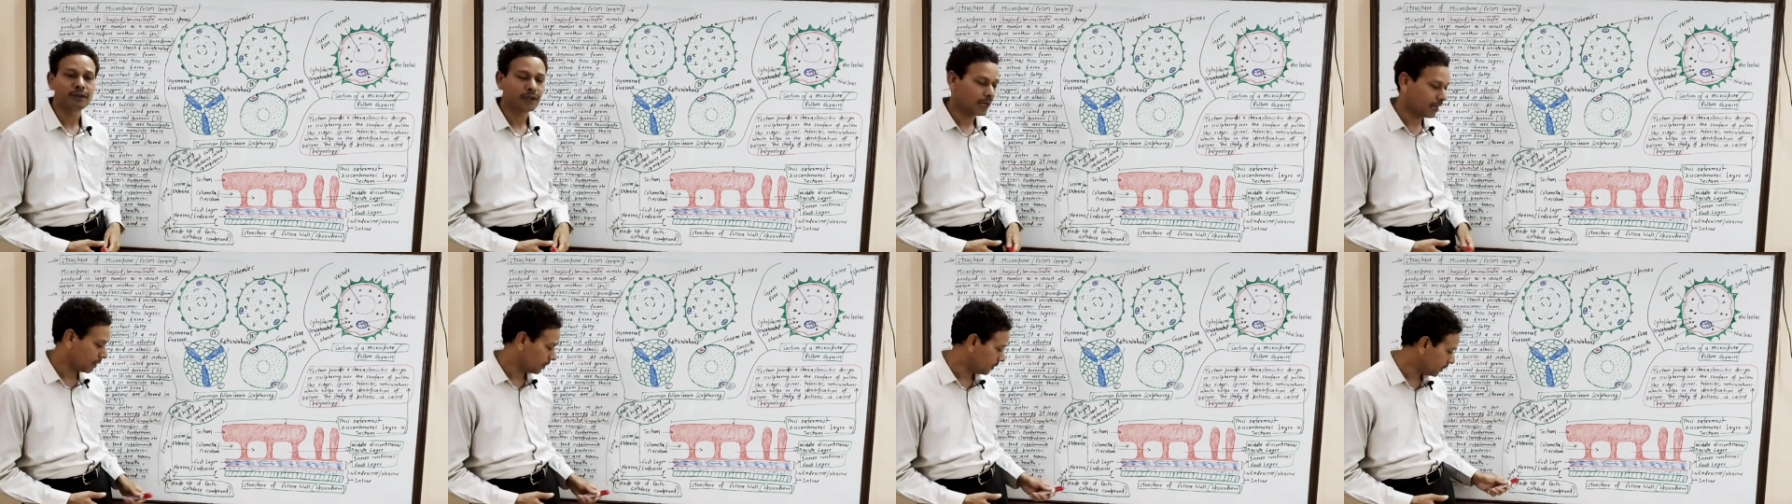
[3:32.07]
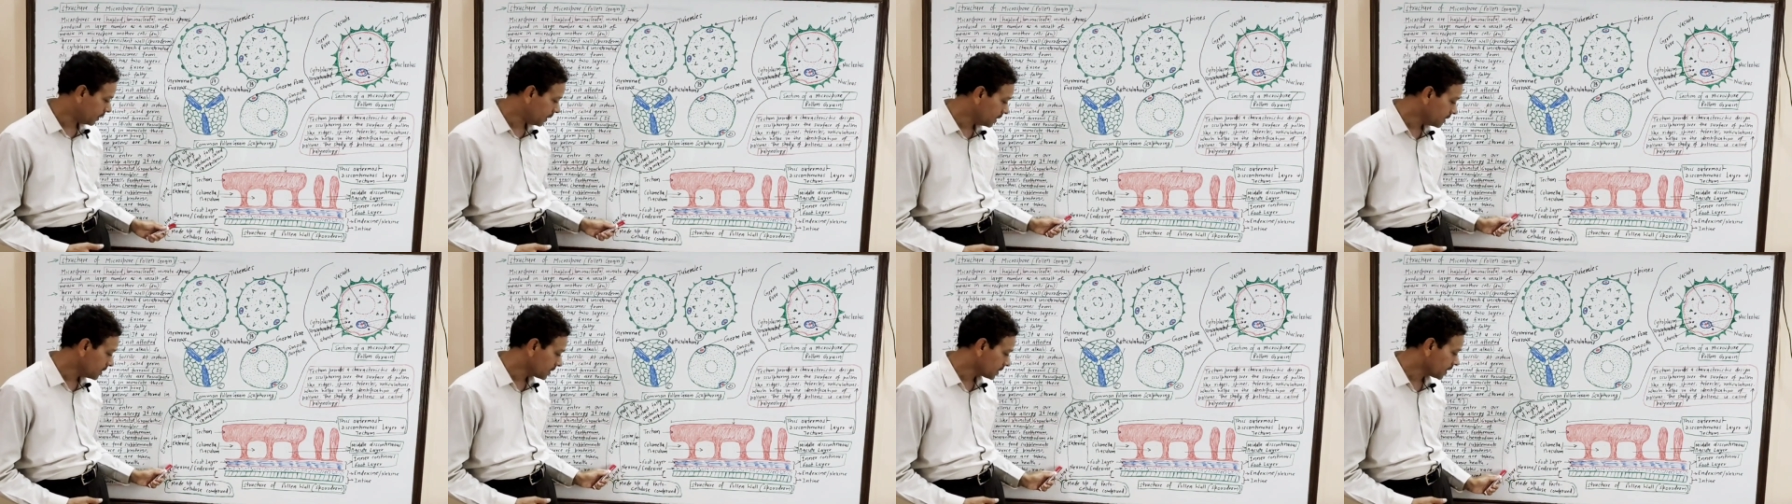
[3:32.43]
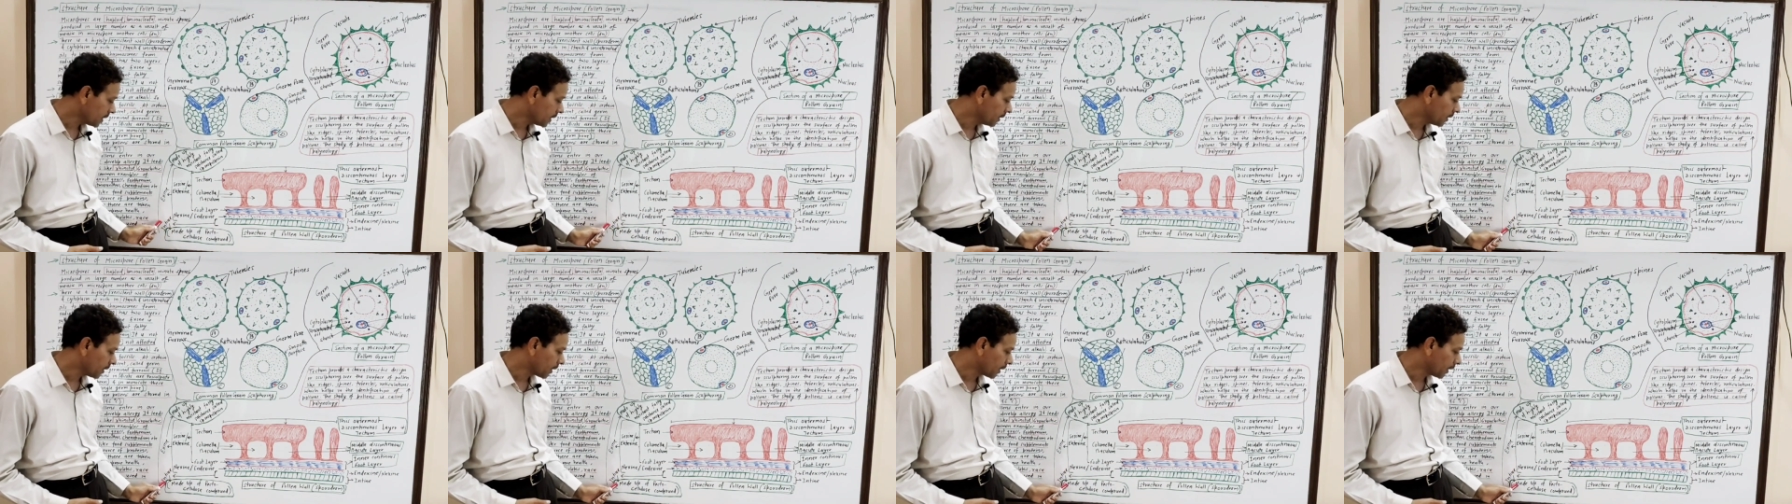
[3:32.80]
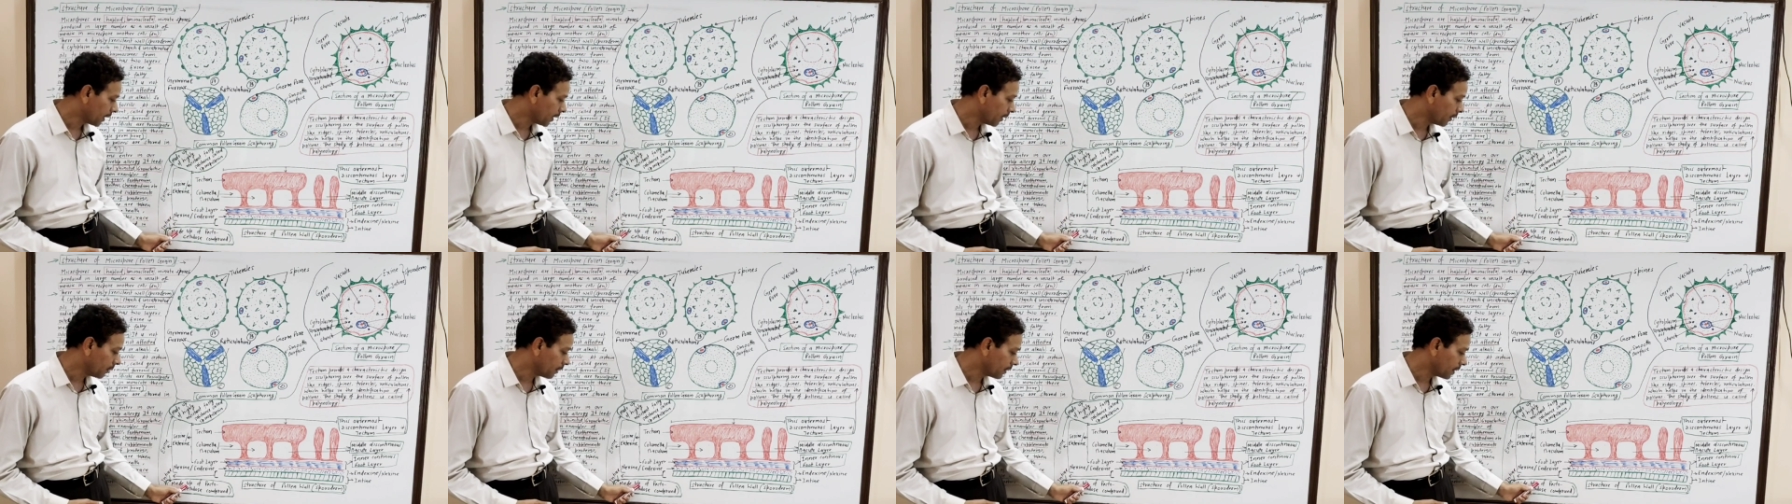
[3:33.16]
and this inner
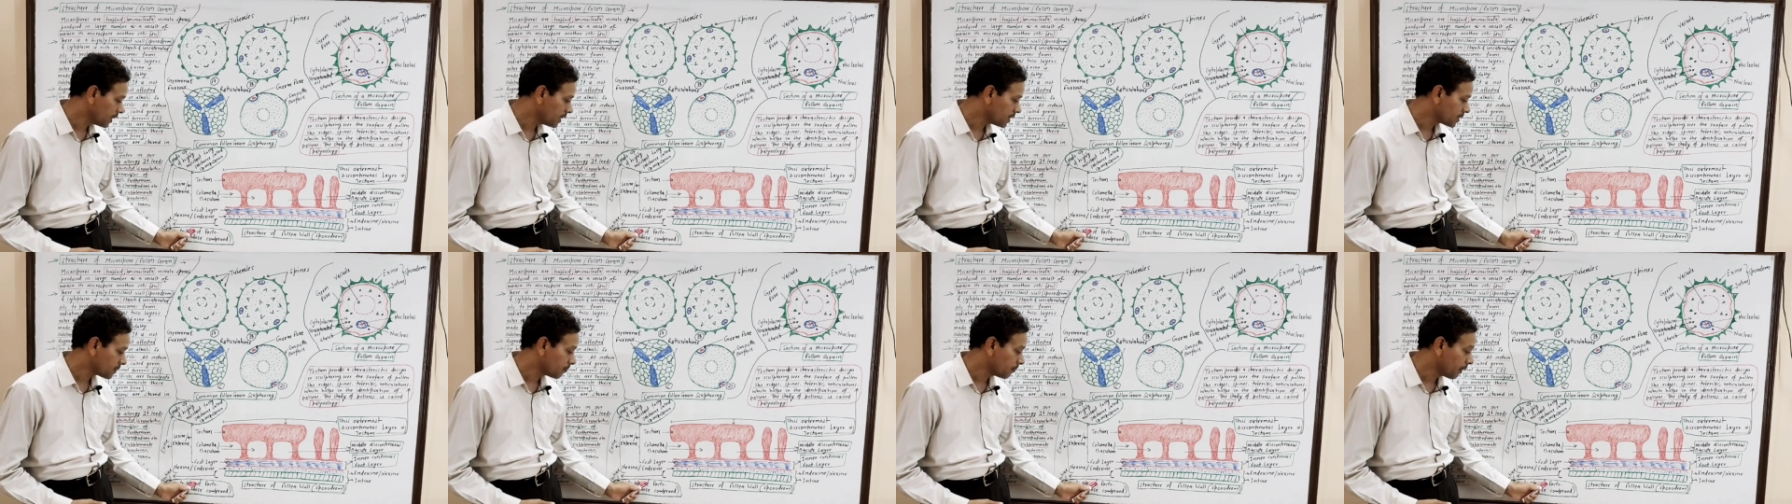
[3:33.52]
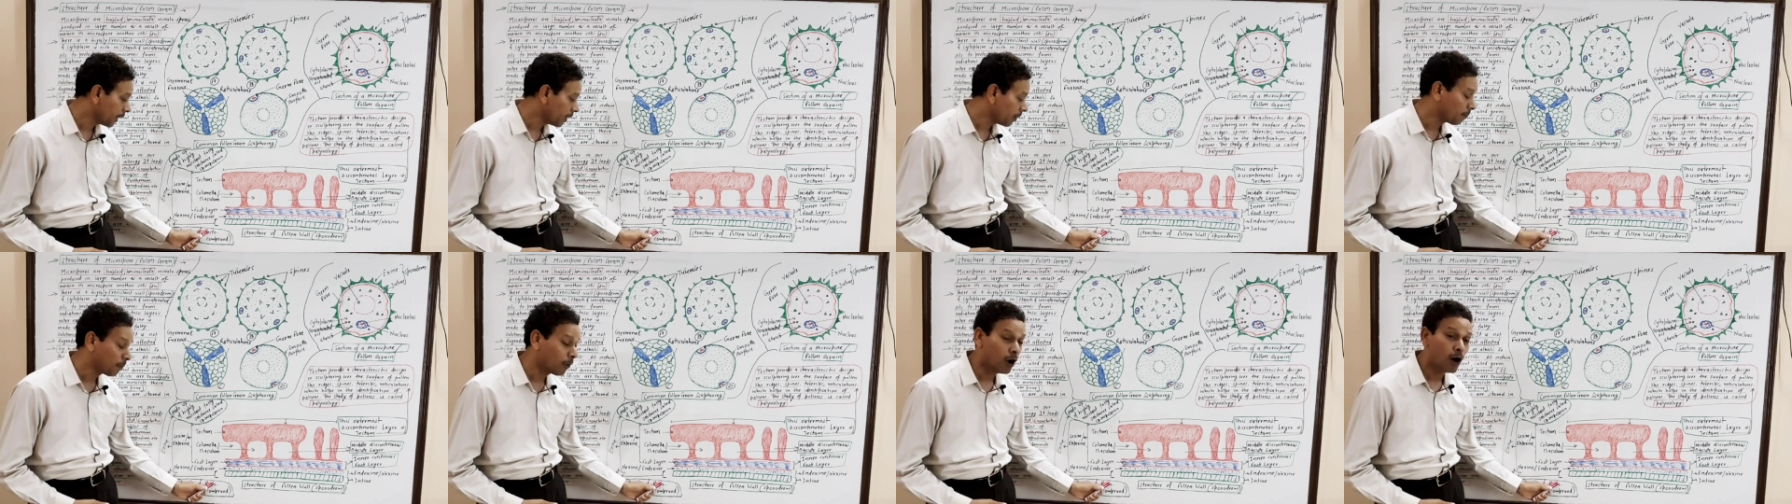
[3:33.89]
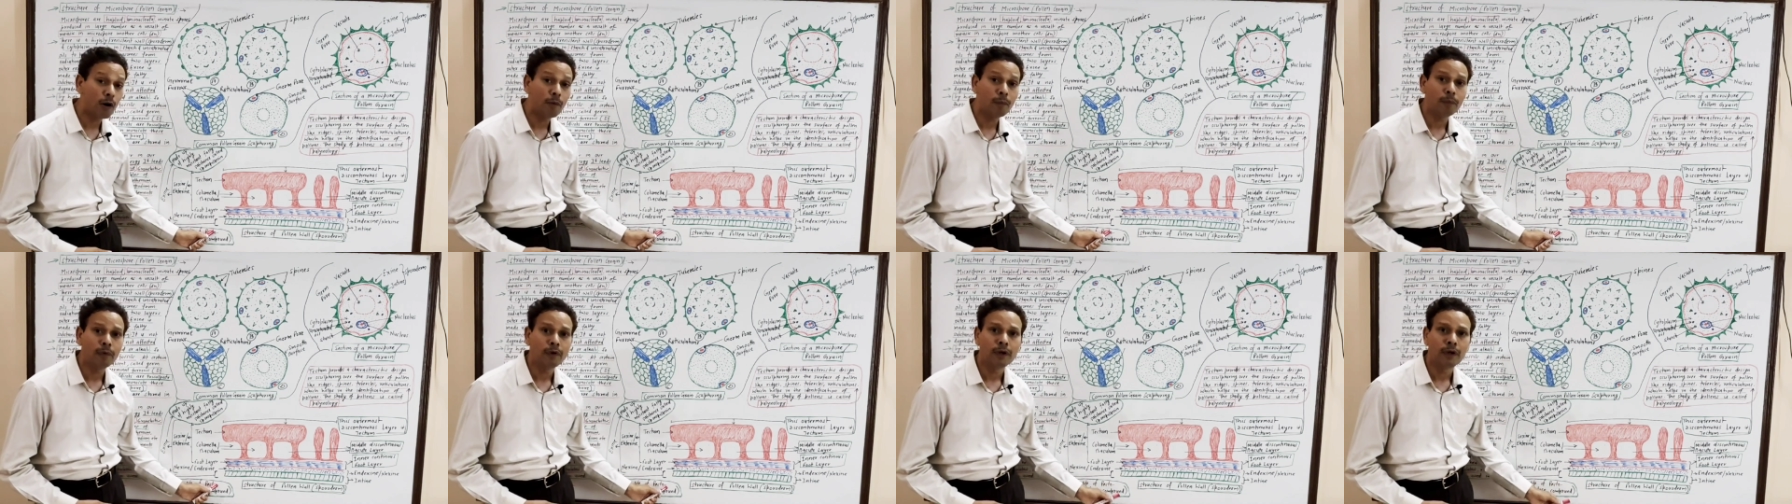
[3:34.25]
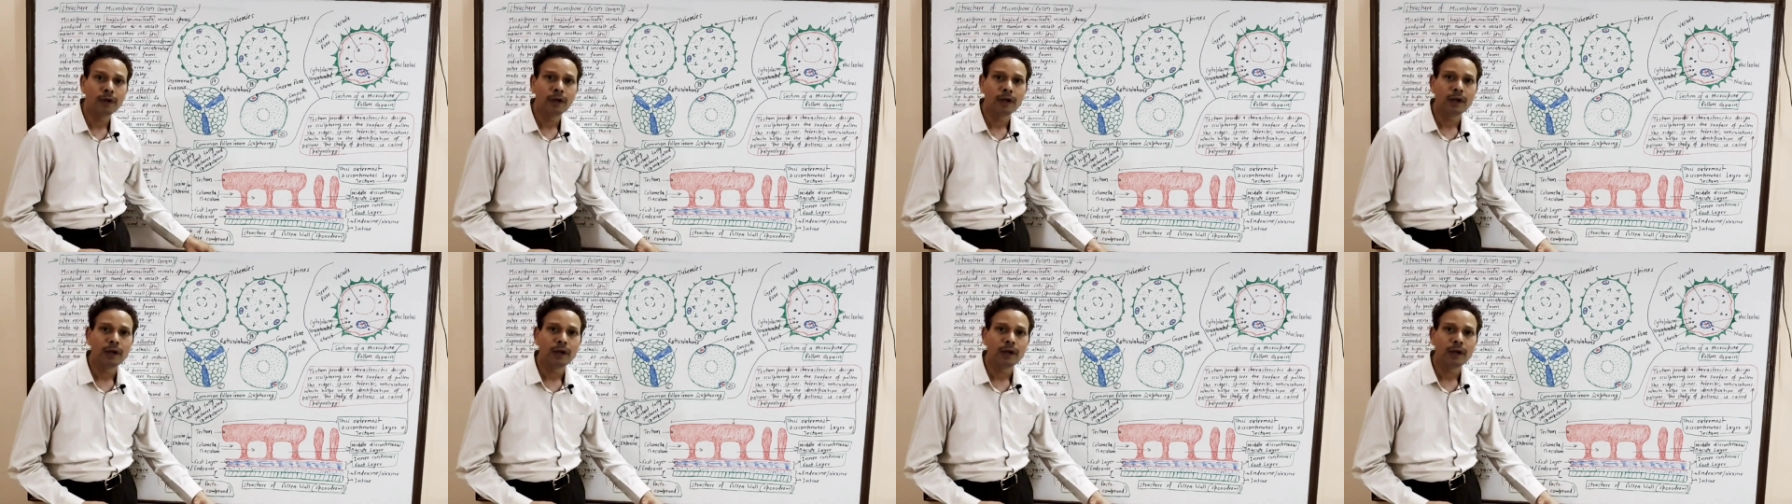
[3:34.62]
layer is made up of